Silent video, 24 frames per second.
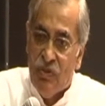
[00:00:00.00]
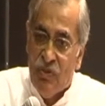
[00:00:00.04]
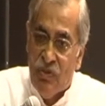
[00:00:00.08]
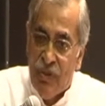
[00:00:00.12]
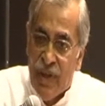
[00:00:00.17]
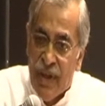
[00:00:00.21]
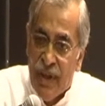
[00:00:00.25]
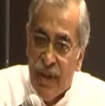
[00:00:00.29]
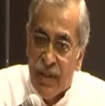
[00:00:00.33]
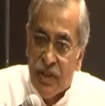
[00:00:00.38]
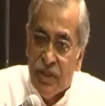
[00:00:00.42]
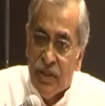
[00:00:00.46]

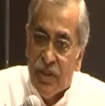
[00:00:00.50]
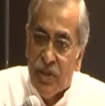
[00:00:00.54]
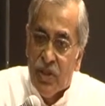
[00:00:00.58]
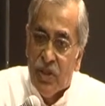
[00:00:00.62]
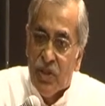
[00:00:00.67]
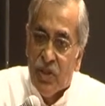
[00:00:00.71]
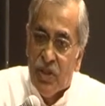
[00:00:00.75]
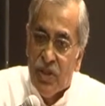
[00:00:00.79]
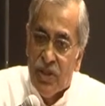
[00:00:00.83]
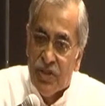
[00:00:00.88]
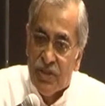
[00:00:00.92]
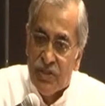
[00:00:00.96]
Then
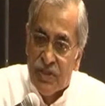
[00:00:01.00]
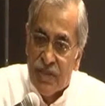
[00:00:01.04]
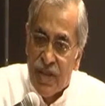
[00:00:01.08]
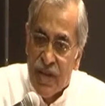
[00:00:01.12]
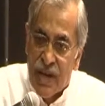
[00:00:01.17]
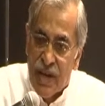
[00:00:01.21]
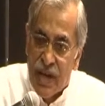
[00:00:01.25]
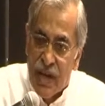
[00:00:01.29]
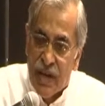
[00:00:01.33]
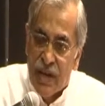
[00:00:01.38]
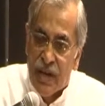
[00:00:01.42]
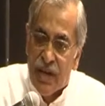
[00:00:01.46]
the
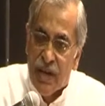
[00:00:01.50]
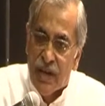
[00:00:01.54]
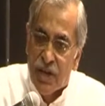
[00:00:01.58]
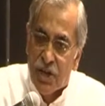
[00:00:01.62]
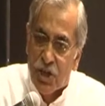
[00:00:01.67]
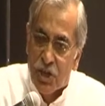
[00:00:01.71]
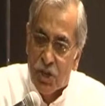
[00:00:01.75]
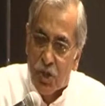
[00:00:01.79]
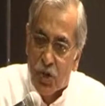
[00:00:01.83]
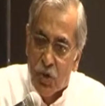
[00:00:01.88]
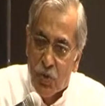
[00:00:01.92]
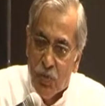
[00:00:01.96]
Sinhala
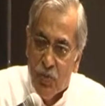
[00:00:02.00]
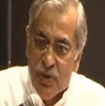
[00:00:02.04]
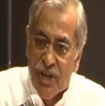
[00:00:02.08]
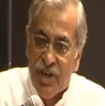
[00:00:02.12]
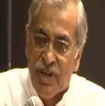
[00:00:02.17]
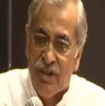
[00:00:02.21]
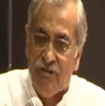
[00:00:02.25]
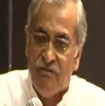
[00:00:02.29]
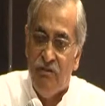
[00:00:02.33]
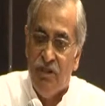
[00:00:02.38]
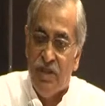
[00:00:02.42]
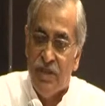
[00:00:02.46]
should be
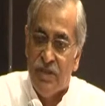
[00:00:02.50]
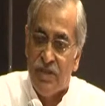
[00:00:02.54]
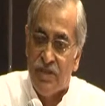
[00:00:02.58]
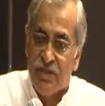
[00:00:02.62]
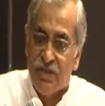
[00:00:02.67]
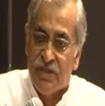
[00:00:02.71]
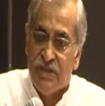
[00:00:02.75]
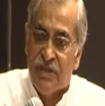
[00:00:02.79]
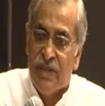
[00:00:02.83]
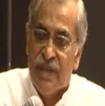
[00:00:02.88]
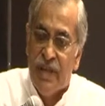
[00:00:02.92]
addressed.